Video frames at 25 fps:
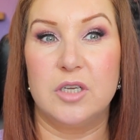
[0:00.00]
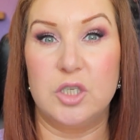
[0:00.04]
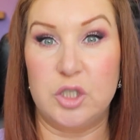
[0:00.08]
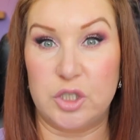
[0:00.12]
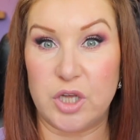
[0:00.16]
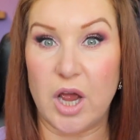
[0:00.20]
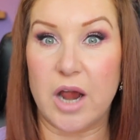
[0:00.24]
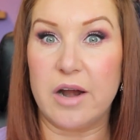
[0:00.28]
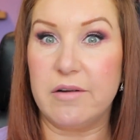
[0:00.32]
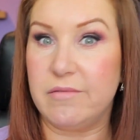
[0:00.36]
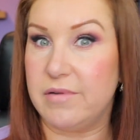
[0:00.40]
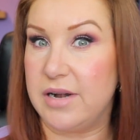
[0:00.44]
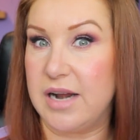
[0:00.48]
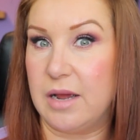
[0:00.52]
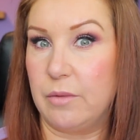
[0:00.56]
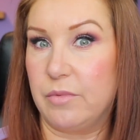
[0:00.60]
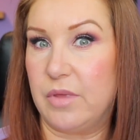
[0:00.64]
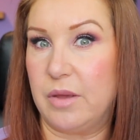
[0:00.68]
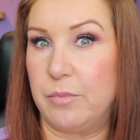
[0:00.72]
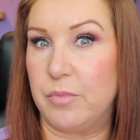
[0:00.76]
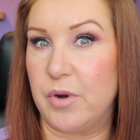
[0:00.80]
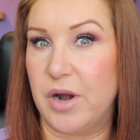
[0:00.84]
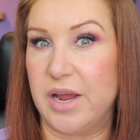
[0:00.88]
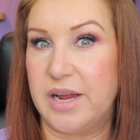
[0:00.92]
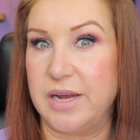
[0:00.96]
tiring out
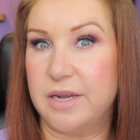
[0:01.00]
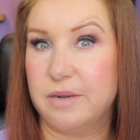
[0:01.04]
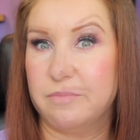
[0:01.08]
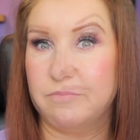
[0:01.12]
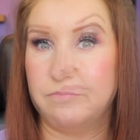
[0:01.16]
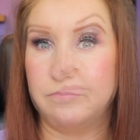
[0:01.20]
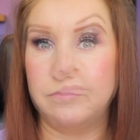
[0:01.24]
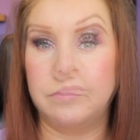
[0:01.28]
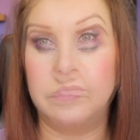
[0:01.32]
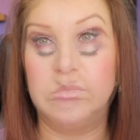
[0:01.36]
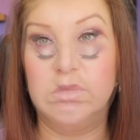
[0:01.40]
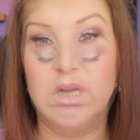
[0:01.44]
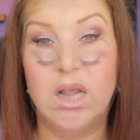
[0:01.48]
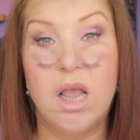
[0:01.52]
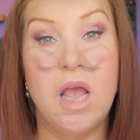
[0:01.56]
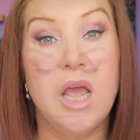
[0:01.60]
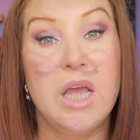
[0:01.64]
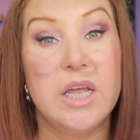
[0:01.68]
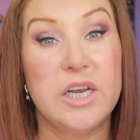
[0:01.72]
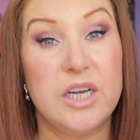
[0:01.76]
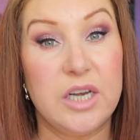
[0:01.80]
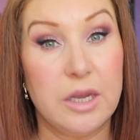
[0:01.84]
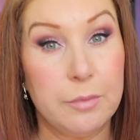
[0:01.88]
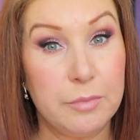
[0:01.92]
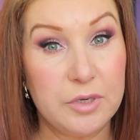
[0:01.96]
their brain.
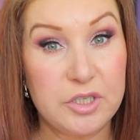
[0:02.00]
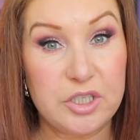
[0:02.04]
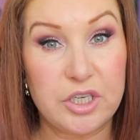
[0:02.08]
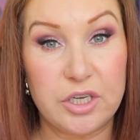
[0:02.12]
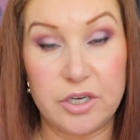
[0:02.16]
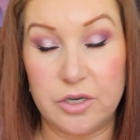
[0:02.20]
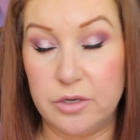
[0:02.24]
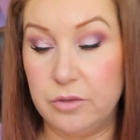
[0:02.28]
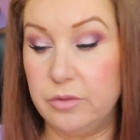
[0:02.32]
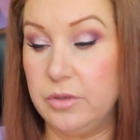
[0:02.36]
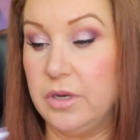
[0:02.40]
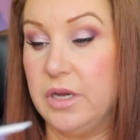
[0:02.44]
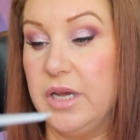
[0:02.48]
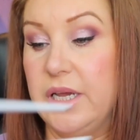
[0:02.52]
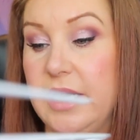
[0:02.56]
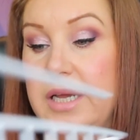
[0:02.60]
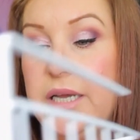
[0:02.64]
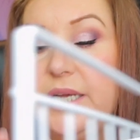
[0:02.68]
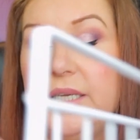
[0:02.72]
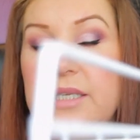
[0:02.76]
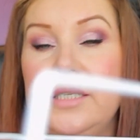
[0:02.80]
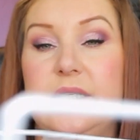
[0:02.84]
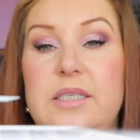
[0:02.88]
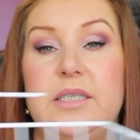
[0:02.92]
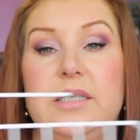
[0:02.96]
Number two
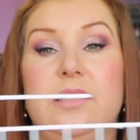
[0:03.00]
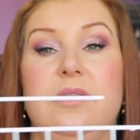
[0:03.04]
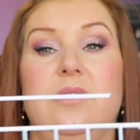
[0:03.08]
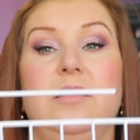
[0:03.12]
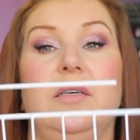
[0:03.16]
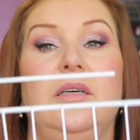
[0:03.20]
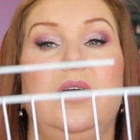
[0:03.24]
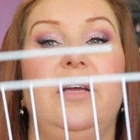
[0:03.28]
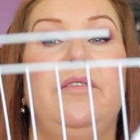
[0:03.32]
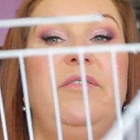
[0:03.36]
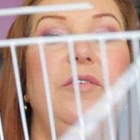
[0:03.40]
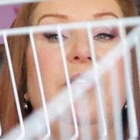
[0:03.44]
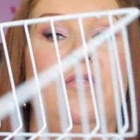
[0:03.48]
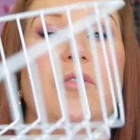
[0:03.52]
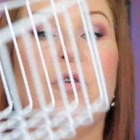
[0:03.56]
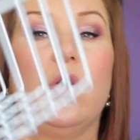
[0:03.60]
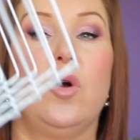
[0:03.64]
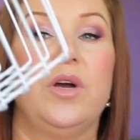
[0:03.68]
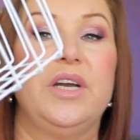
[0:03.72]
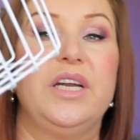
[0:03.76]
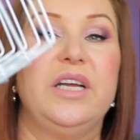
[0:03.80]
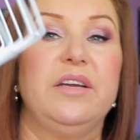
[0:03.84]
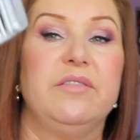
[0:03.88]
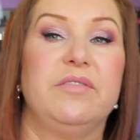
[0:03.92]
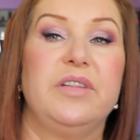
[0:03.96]
is if you've
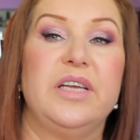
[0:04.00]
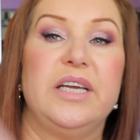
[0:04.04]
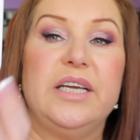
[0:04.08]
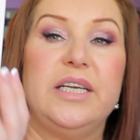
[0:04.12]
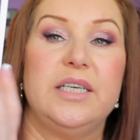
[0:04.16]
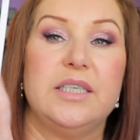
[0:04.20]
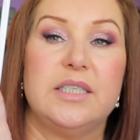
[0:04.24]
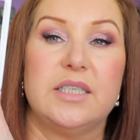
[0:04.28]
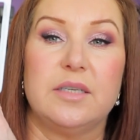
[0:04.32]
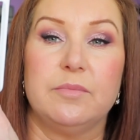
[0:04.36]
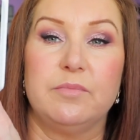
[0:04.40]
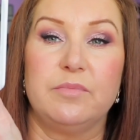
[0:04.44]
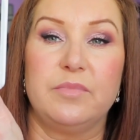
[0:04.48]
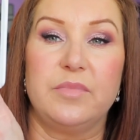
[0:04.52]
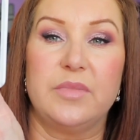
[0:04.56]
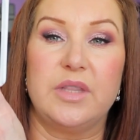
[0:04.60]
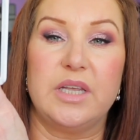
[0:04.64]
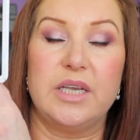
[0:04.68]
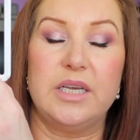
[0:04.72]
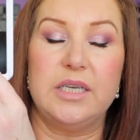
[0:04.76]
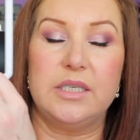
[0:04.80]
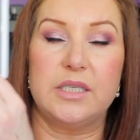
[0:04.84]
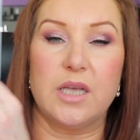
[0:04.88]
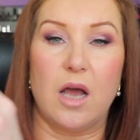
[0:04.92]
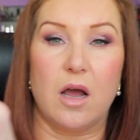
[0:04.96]
got any of these
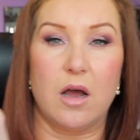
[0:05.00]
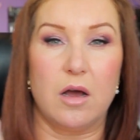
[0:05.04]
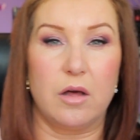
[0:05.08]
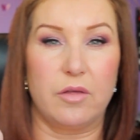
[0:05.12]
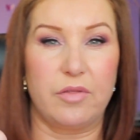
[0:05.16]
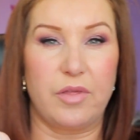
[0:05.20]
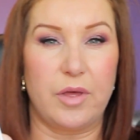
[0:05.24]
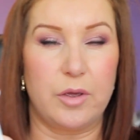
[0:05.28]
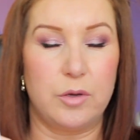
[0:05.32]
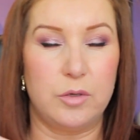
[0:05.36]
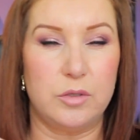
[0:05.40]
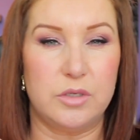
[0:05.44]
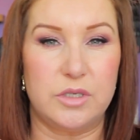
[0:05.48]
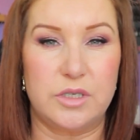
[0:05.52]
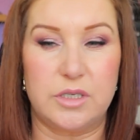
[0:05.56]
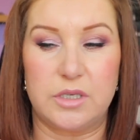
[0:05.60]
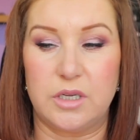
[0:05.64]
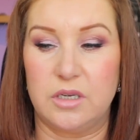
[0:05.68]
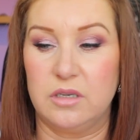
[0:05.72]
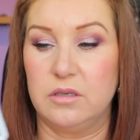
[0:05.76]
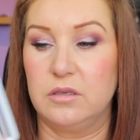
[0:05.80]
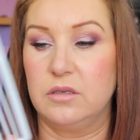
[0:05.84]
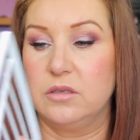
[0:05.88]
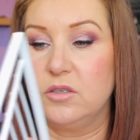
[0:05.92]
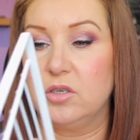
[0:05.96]
are
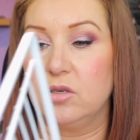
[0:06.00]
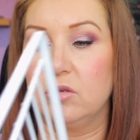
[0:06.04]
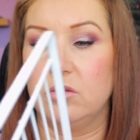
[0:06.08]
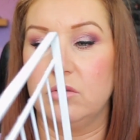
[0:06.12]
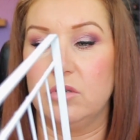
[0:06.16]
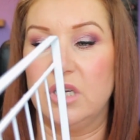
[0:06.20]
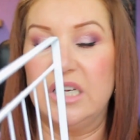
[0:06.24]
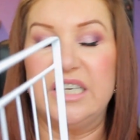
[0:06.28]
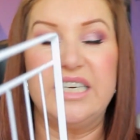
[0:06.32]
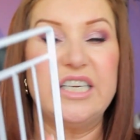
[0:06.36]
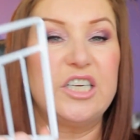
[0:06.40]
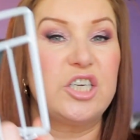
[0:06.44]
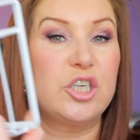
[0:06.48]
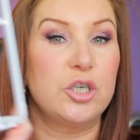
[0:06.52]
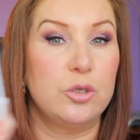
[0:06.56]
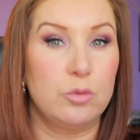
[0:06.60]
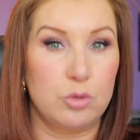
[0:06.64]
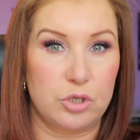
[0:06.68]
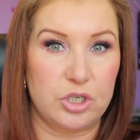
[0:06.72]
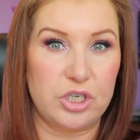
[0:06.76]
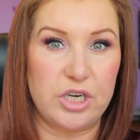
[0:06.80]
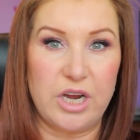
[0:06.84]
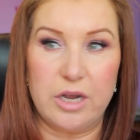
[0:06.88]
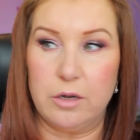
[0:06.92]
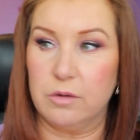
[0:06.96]
those additional
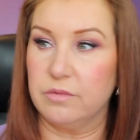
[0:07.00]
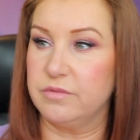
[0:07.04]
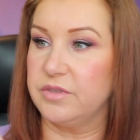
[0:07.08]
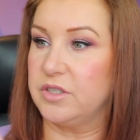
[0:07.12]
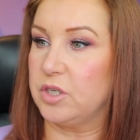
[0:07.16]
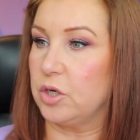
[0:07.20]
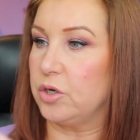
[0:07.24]
shelves.